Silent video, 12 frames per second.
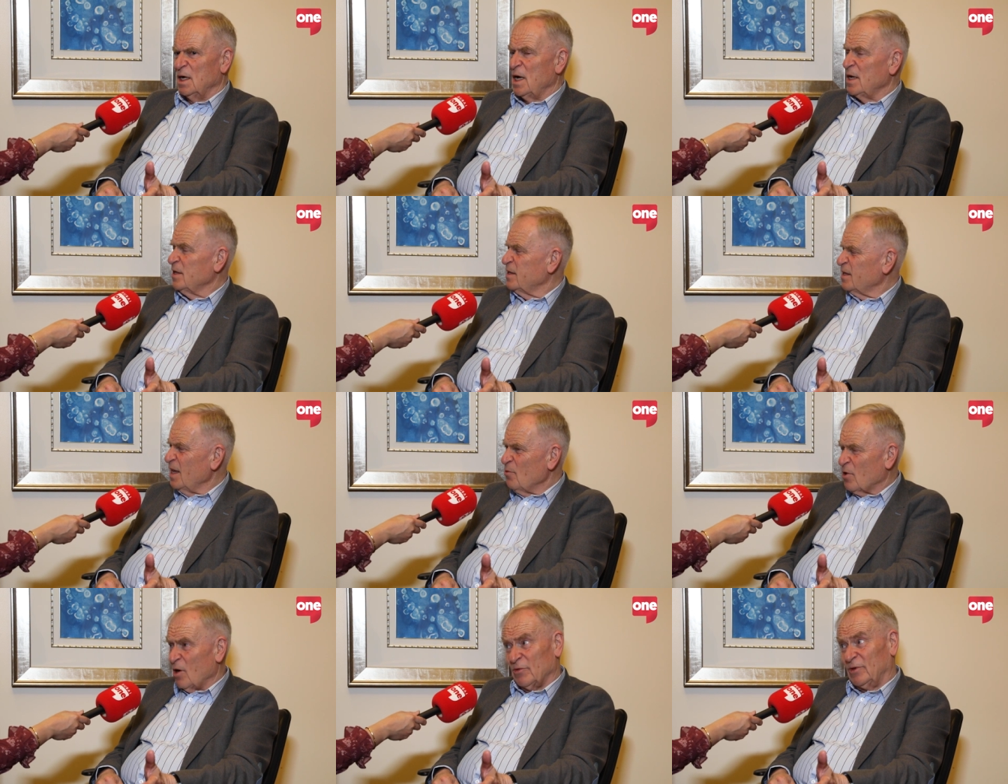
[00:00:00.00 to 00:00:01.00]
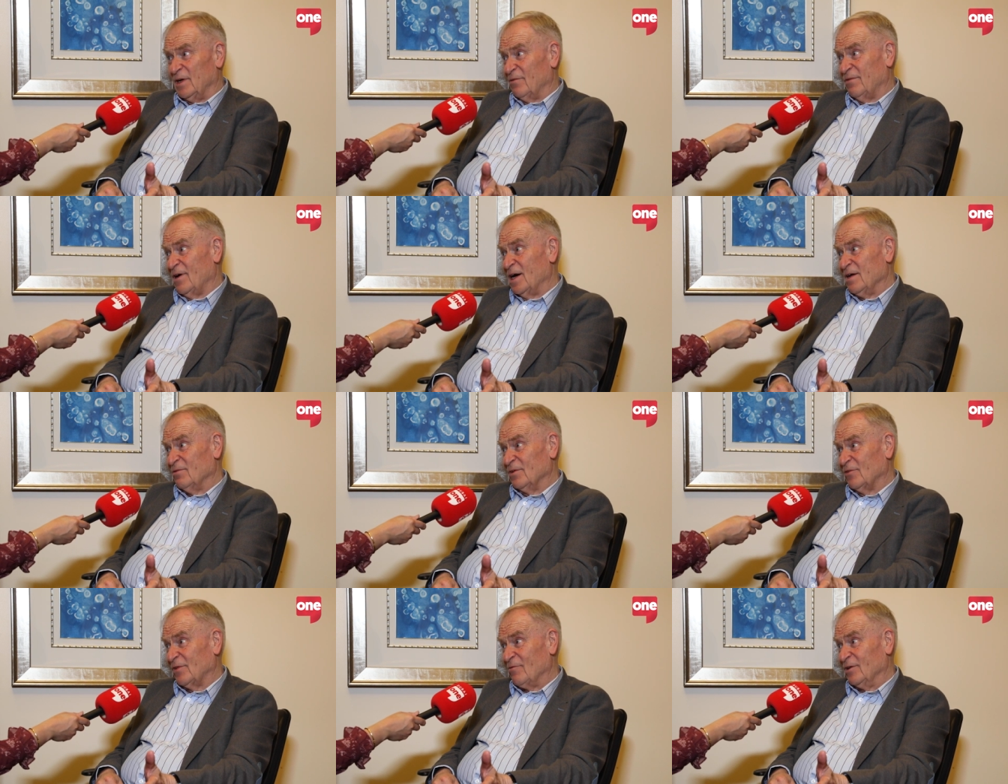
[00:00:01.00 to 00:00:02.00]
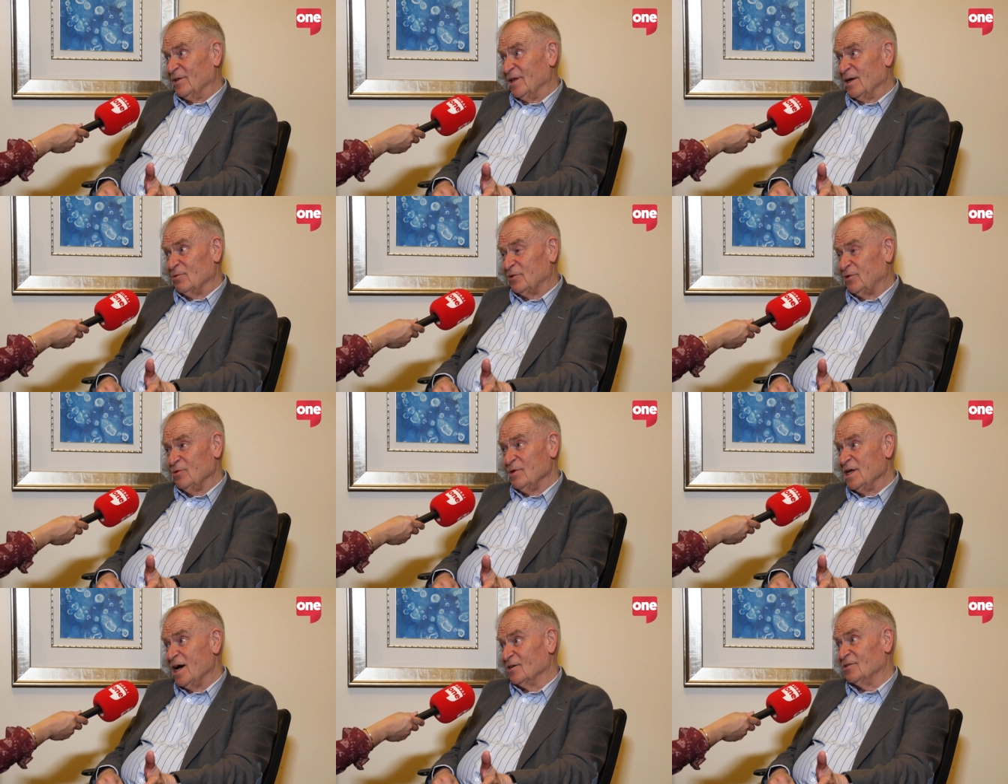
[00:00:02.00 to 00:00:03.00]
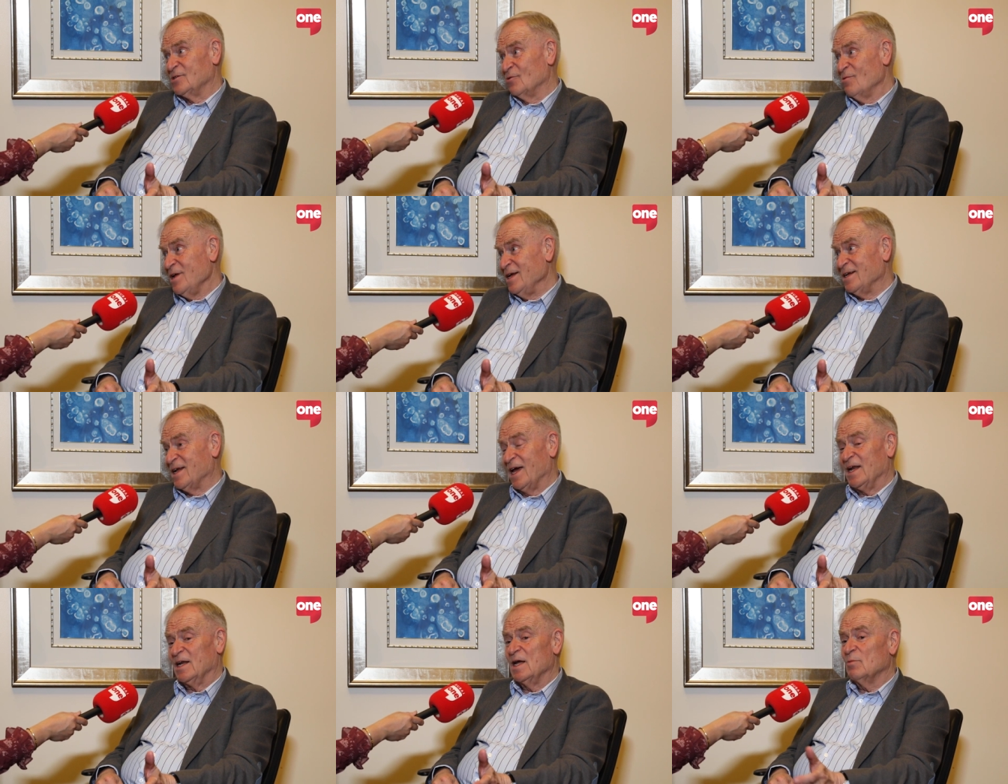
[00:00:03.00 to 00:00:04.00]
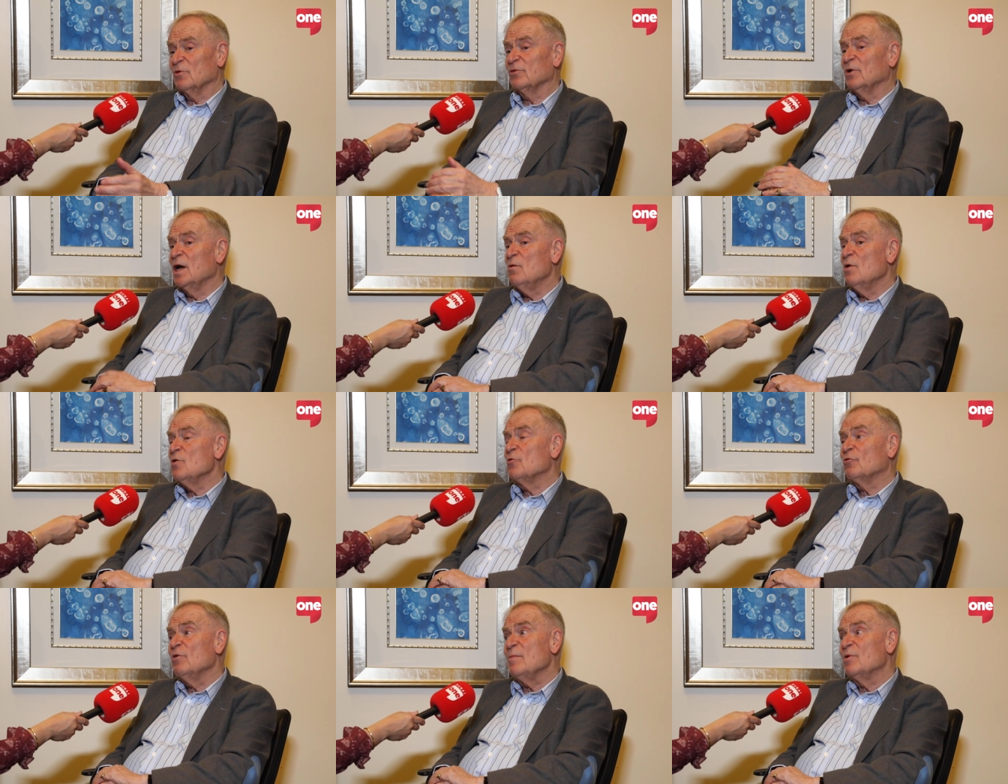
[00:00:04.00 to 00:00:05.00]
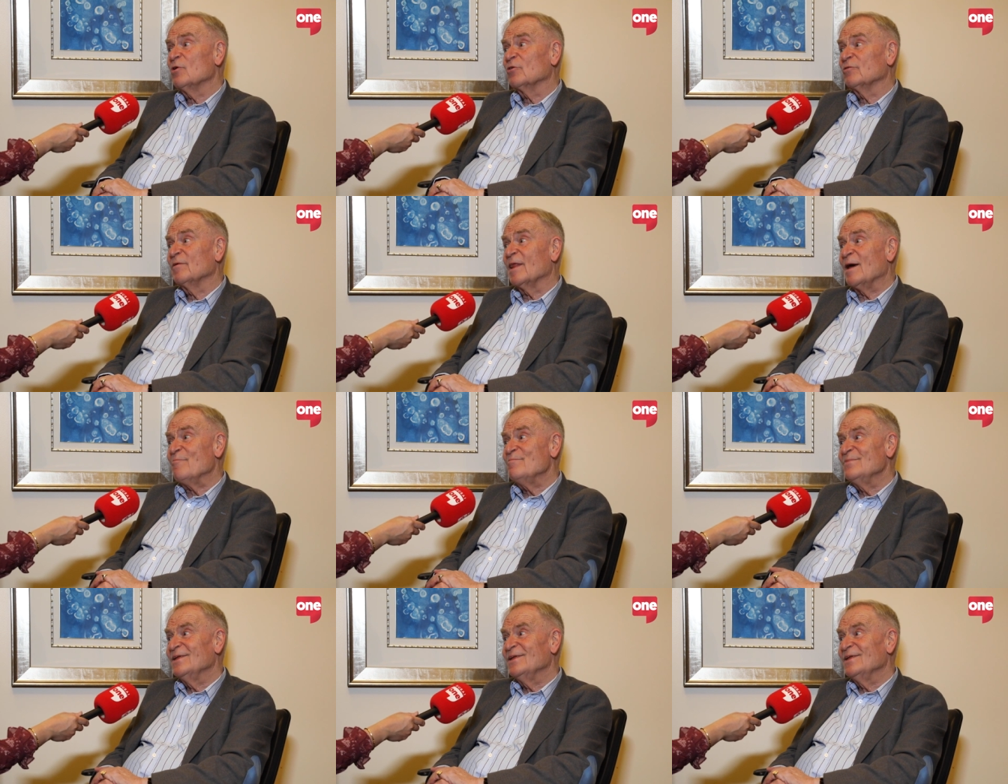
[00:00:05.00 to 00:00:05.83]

And they were obviously 5 and 7. They were too young to read Kane and Abel, so I wrote 3 books for them.